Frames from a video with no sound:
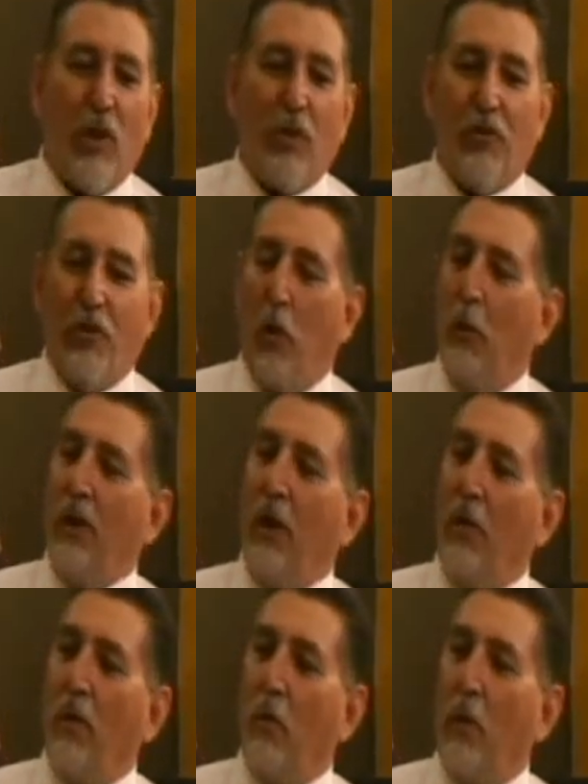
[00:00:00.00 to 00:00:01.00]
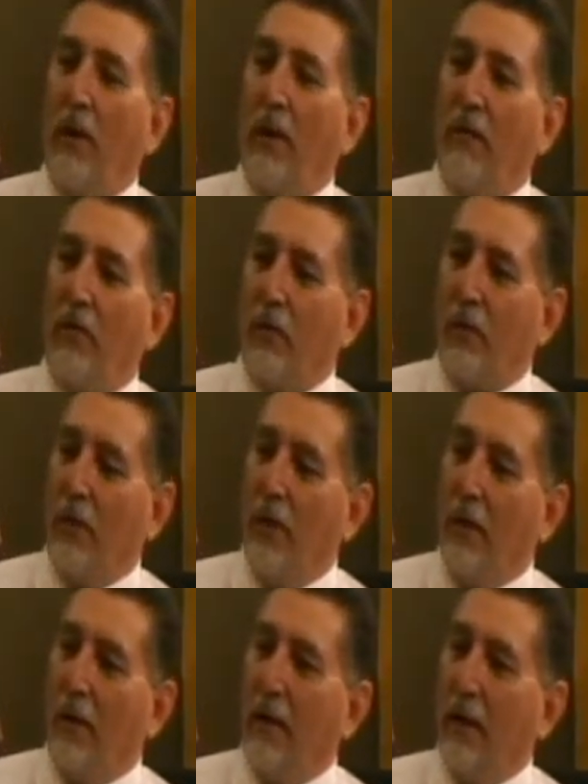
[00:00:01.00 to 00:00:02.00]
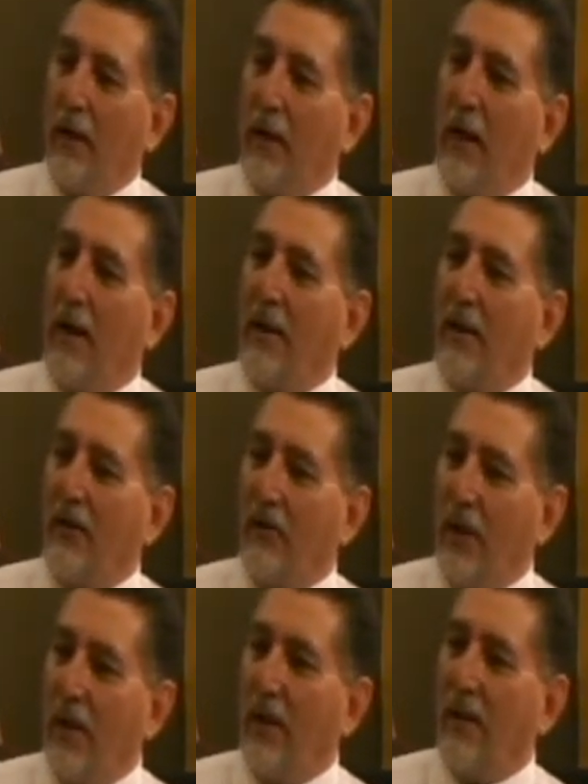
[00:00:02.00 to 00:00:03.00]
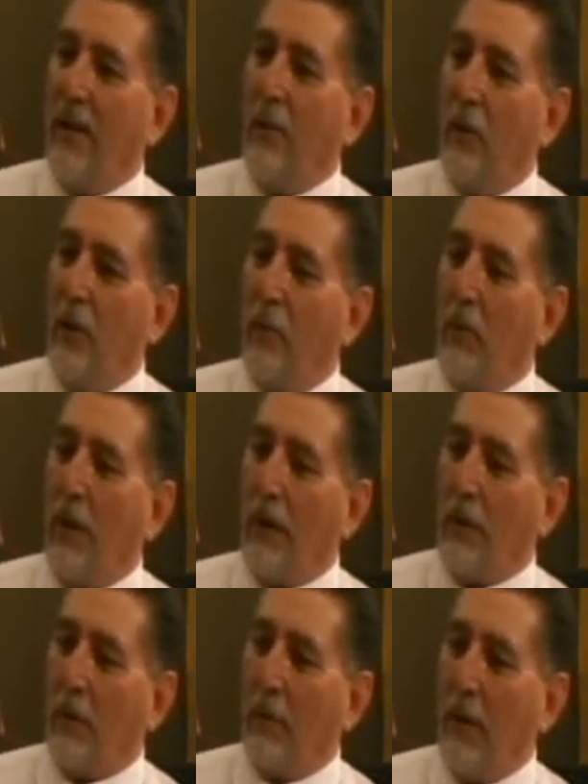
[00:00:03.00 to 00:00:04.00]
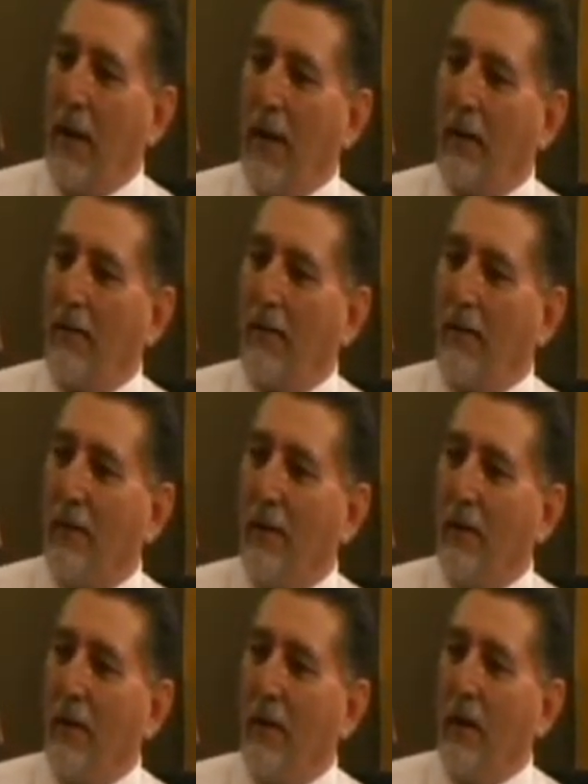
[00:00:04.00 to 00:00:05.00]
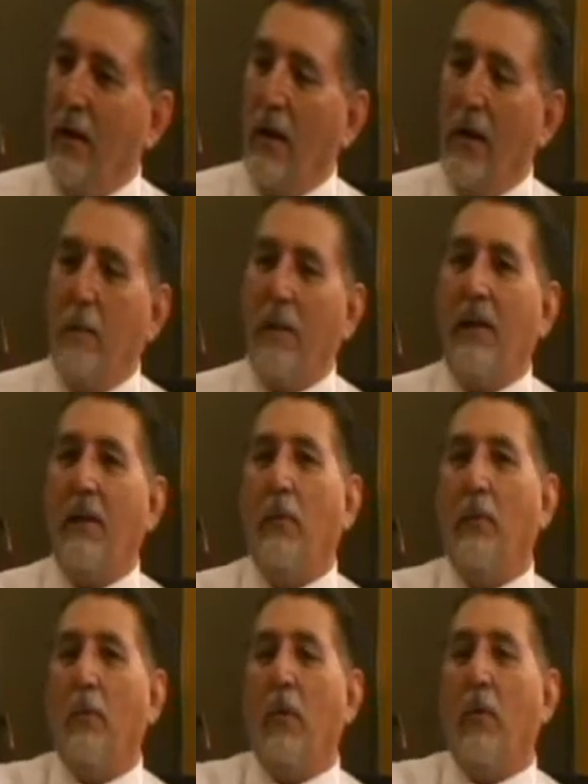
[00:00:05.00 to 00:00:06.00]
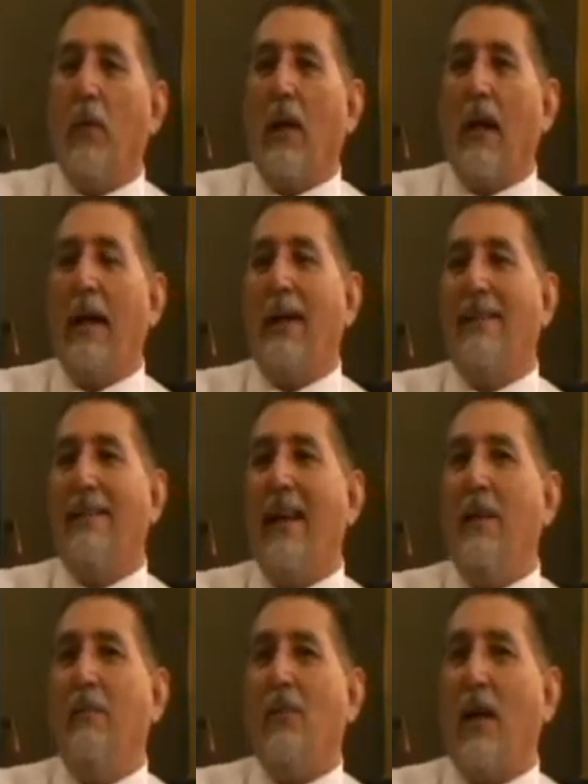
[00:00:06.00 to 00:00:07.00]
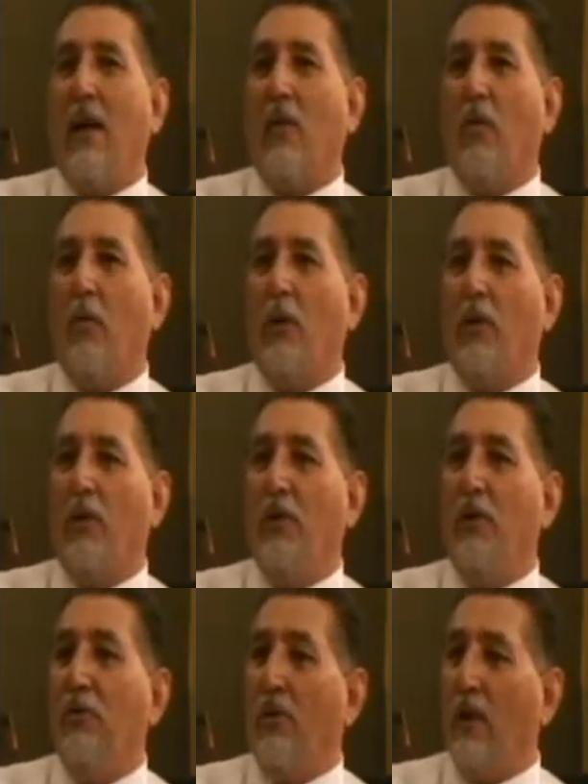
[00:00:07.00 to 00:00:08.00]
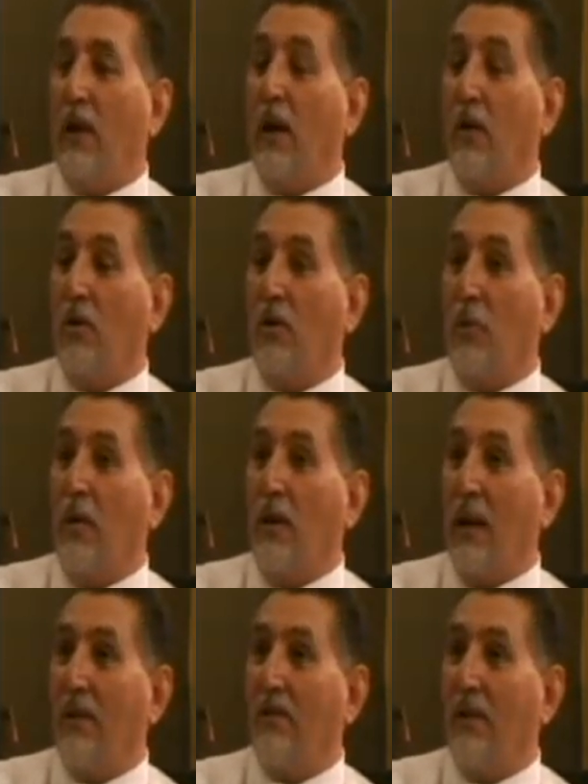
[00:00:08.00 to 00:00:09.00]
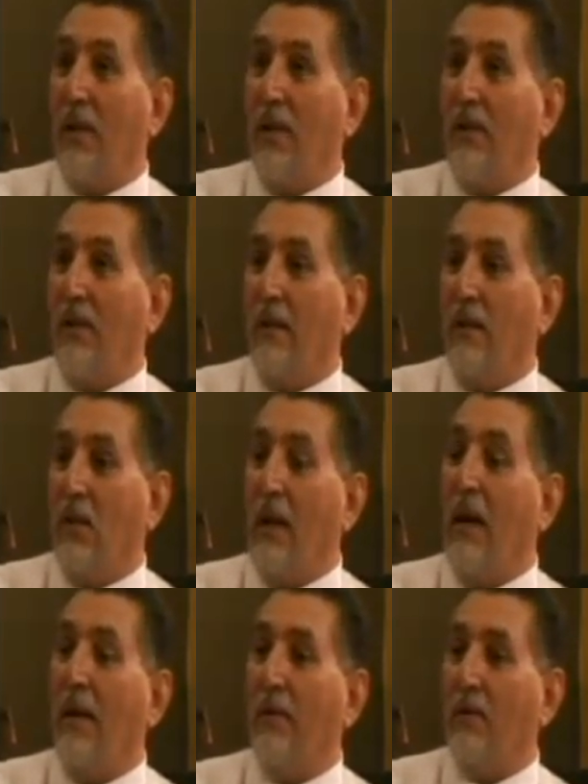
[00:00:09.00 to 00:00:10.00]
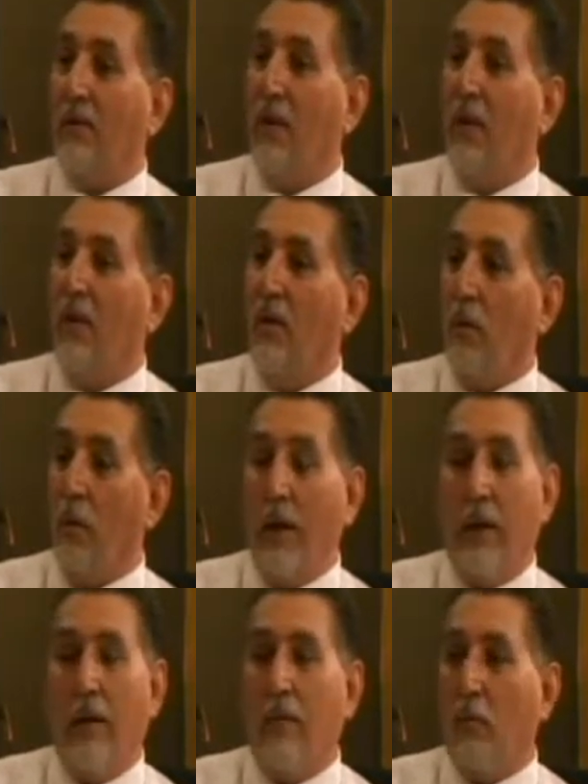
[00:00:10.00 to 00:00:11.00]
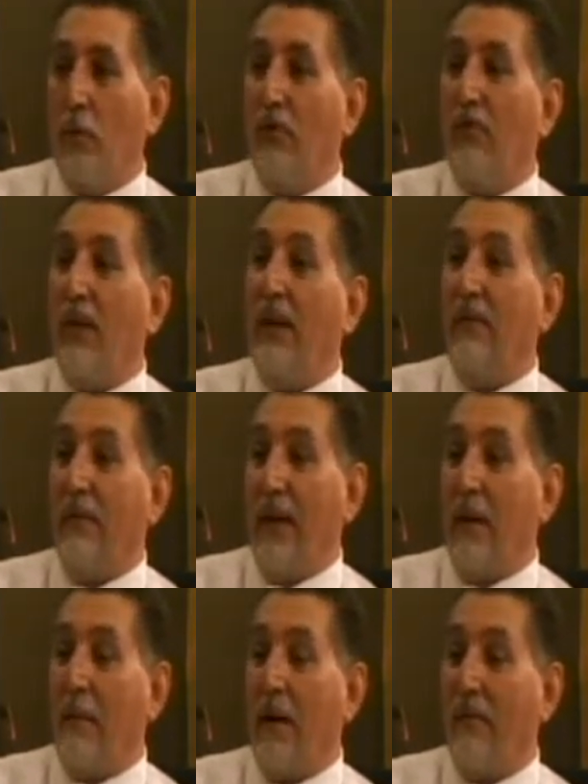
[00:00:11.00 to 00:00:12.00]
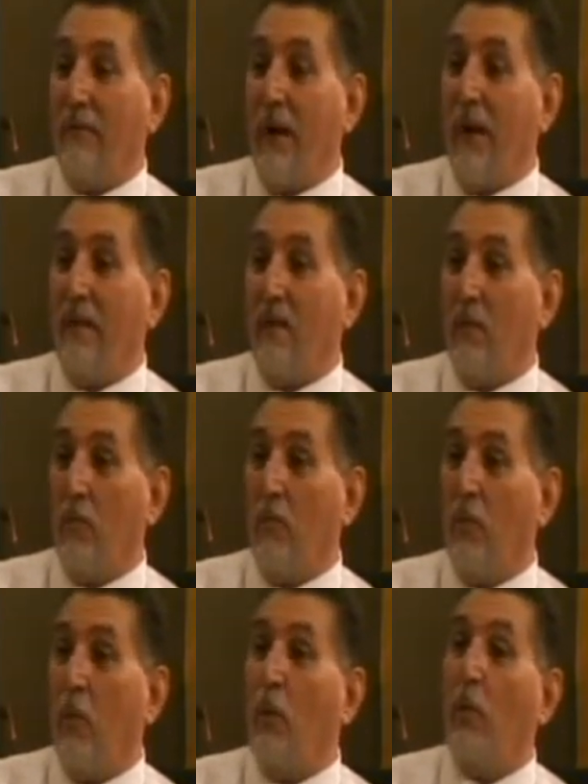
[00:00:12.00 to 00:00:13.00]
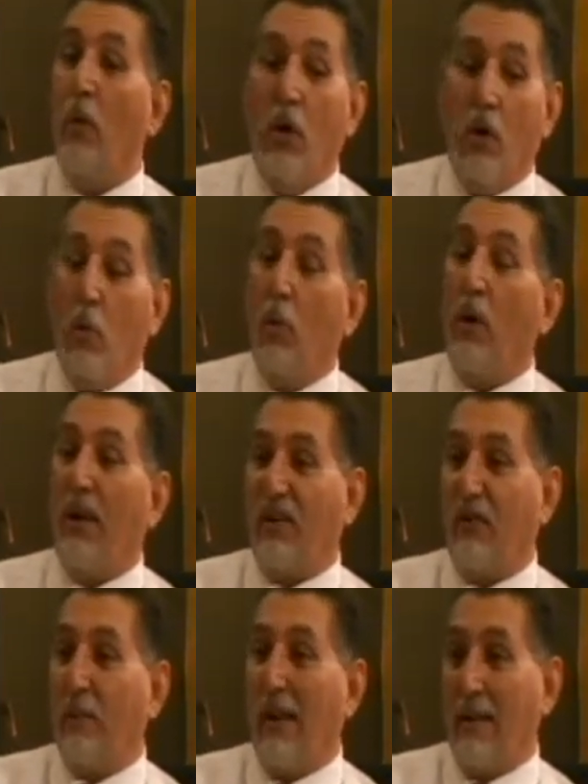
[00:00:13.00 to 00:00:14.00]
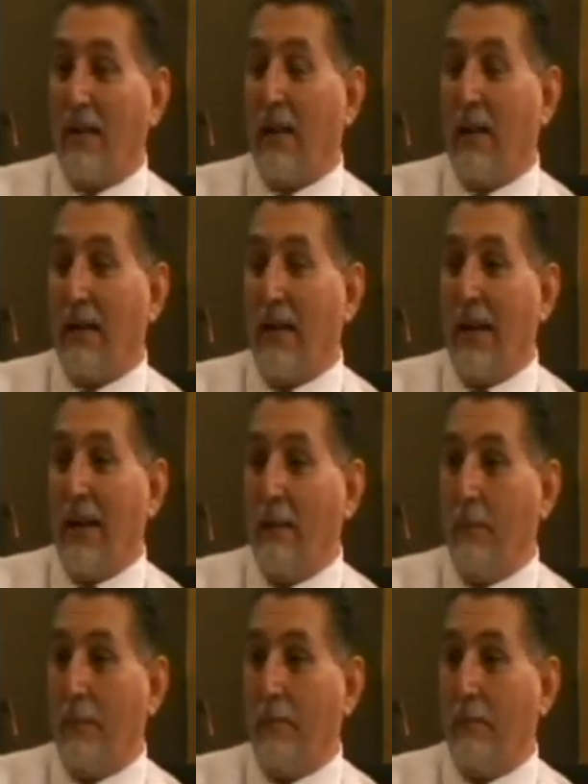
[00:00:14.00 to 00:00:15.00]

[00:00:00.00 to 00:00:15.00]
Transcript: so we know that whatever God has said He will bring it to pass. Yes, He will. Uh, but it, but it seems like we're usually not going to realize that unless we receive that by faith and we're we're expecting it to happen.